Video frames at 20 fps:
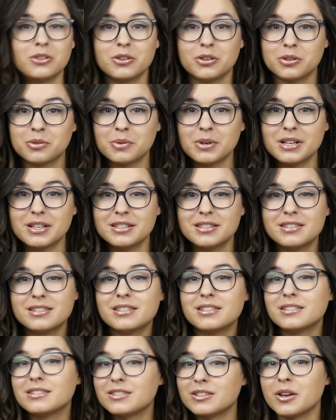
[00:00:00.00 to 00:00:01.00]

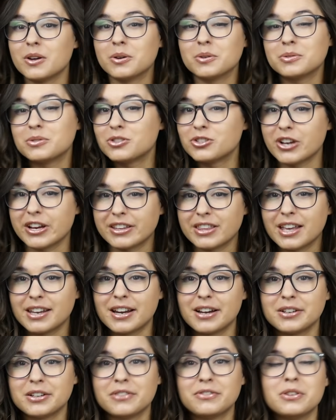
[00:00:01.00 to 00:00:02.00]
Goodreads, so check that
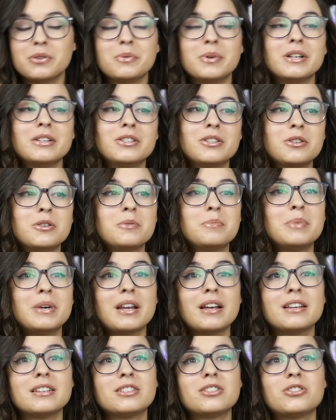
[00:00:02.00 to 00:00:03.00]
out if you want to, but
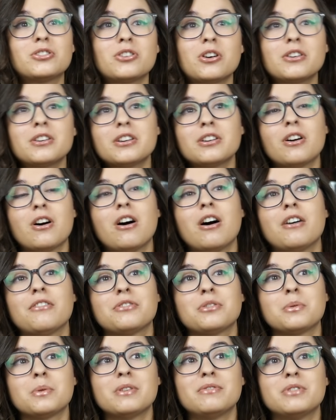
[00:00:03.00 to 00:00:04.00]
I started
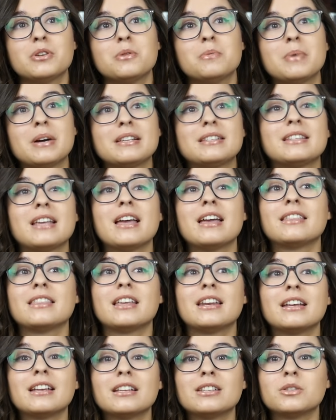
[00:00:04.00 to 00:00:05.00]
off the review by saying
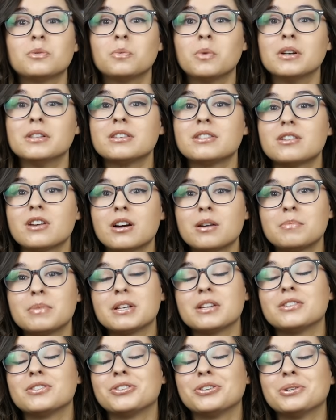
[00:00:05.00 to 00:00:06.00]
that it gets 1 star
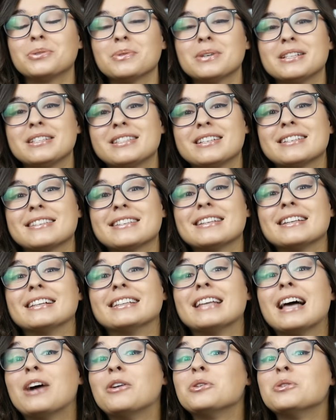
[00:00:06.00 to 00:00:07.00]
because Goodreads doesn't
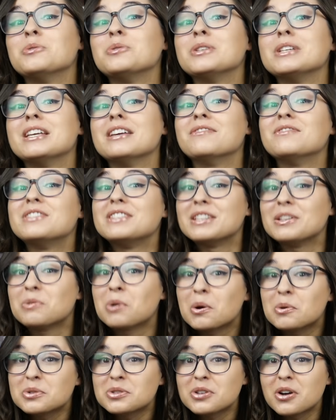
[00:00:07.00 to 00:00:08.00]
allow you to give
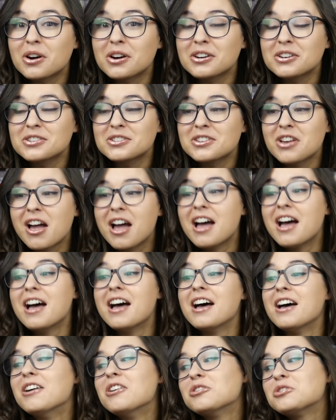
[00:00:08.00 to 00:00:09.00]
0 stars.
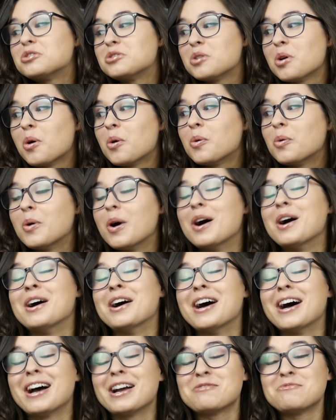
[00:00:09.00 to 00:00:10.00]
So
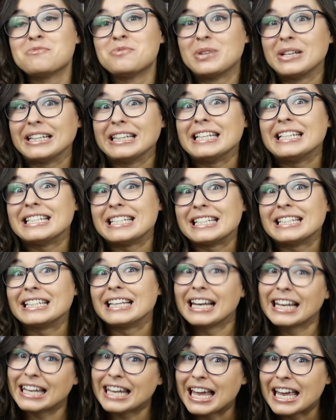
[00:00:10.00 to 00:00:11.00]
I really
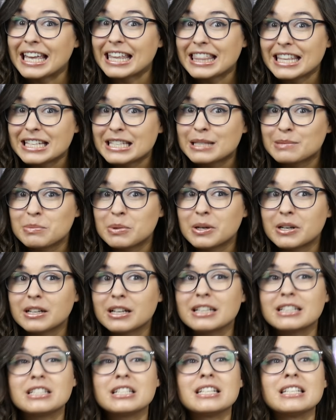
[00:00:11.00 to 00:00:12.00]
didn't like this
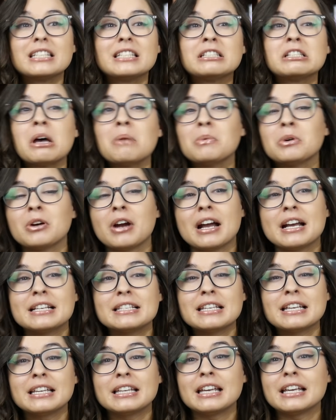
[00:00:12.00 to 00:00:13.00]
book. To
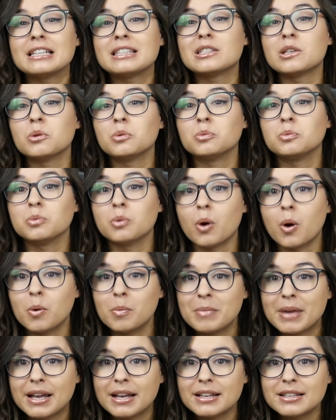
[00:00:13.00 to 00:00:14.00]
summarize it, it's a
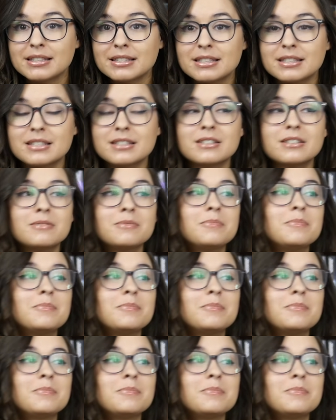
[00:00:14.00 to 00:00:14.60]
romance.